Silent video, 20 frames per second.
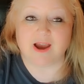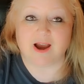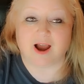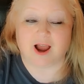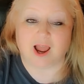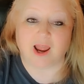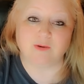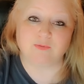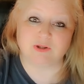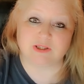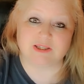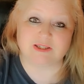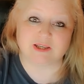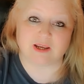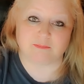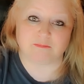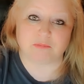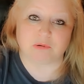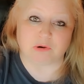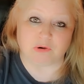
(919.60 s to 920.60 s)
I would
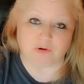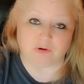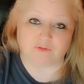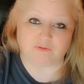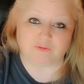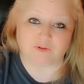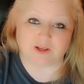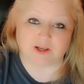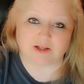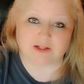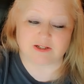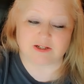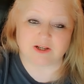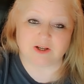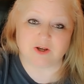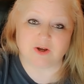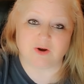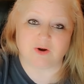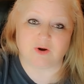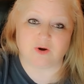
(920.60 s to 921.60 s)
say perfect,
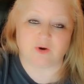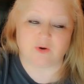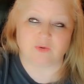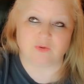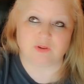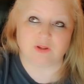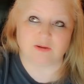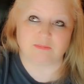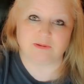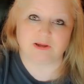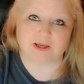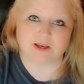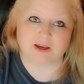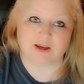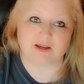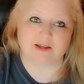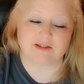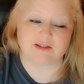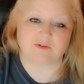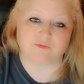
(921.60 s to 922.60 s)
only
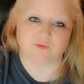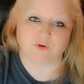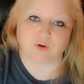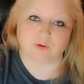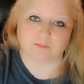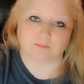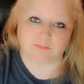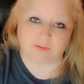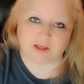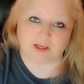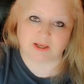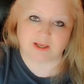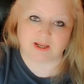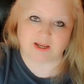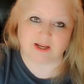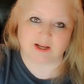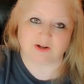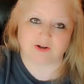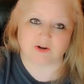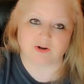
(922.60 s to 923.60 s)
because if you're a big
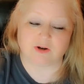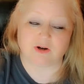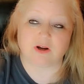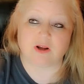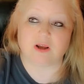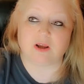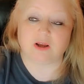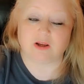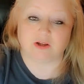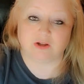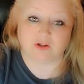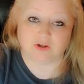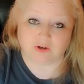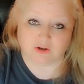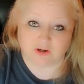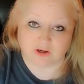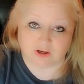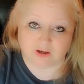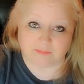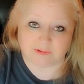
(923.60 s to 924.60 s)
eater, you're
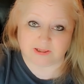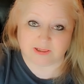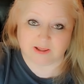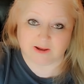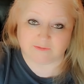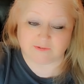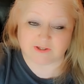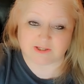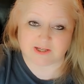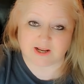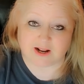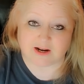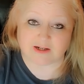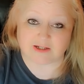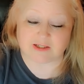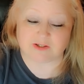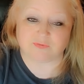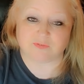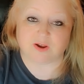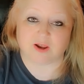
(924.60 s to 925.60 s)
going to be left
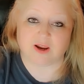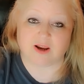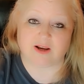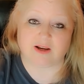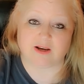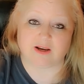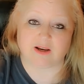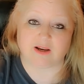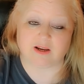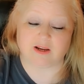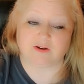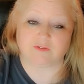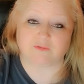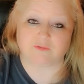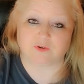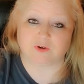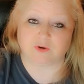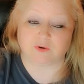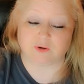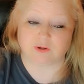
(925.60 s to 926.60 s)
satisfied.
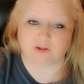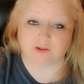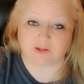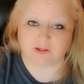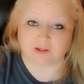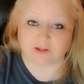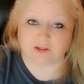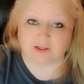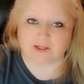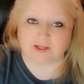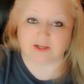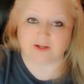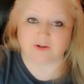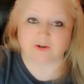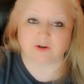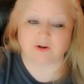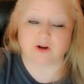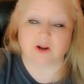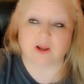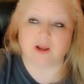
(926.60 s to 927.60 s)
If you're a little
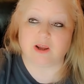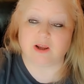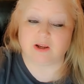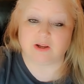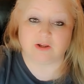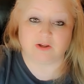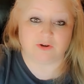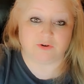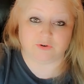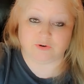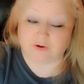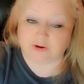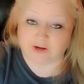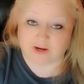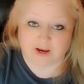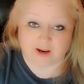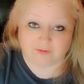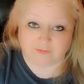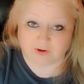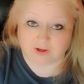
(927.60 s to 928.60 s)
eater, you're going
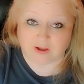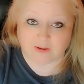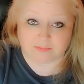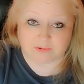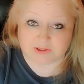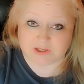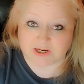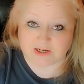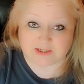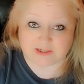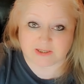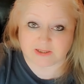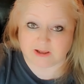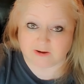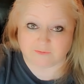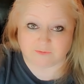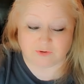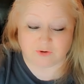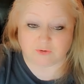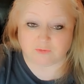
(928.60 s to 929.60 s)
to have a couple days of
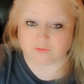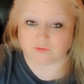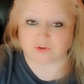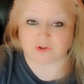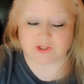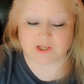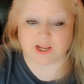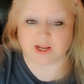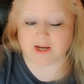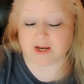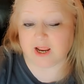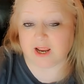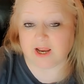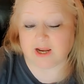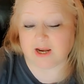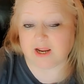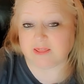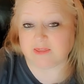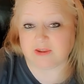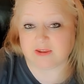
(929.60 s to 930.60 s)
leftovers.
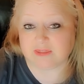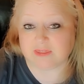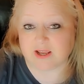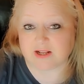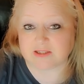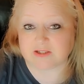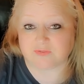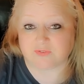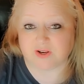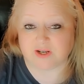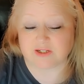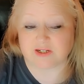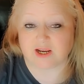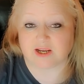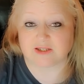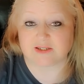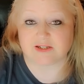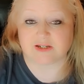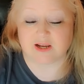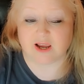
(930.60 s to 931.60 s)
And I think that's
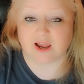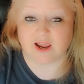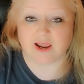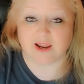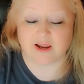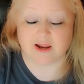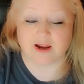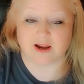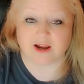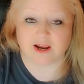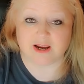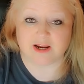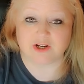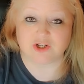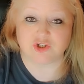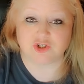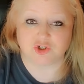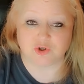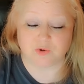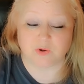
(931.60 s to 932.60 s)
fantastic. I
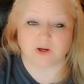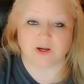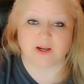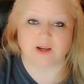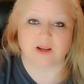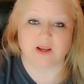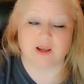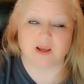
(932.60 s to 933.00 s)
enjoy